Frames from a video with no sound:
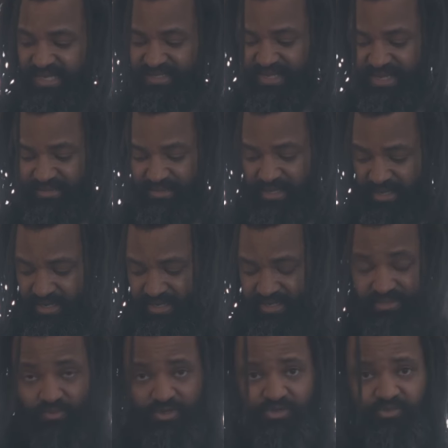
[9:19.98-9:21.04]
like that,
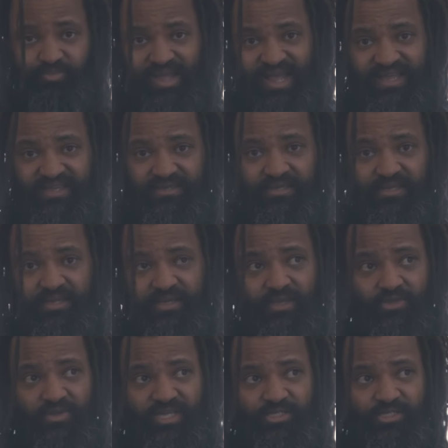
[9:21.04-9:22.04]
is when you pack, you